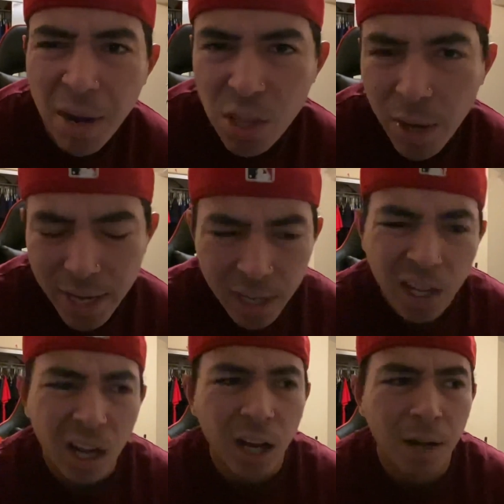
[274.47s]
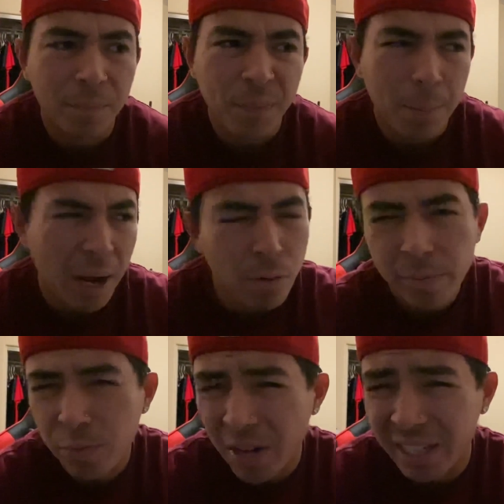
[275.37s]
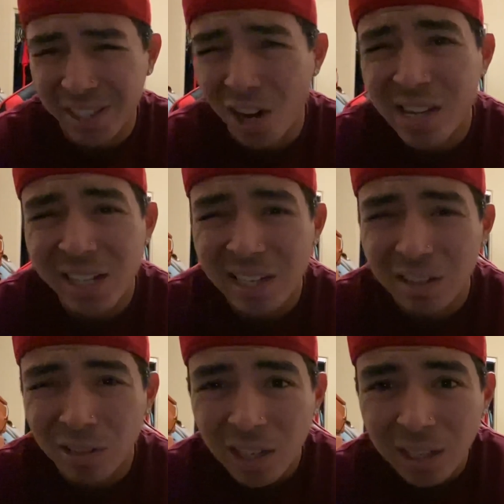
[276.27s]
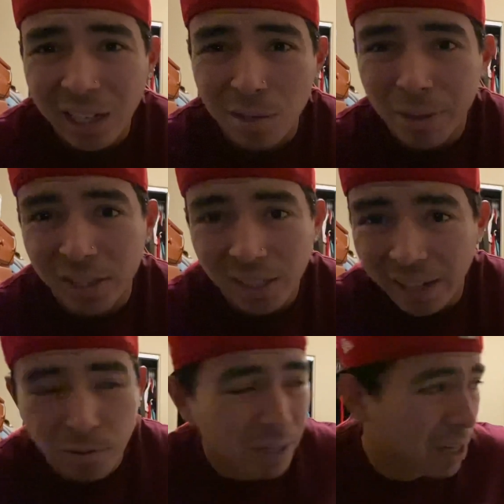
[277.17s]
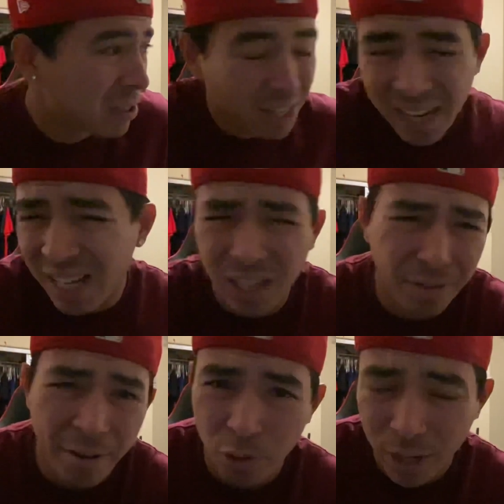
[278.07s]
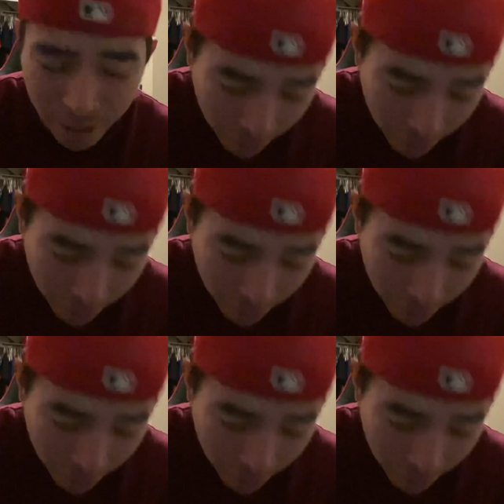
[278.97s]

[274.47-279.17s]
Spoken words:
By the way, my room is probably dirty as hell, like compared to like everybody else's. I got stuff everywhere.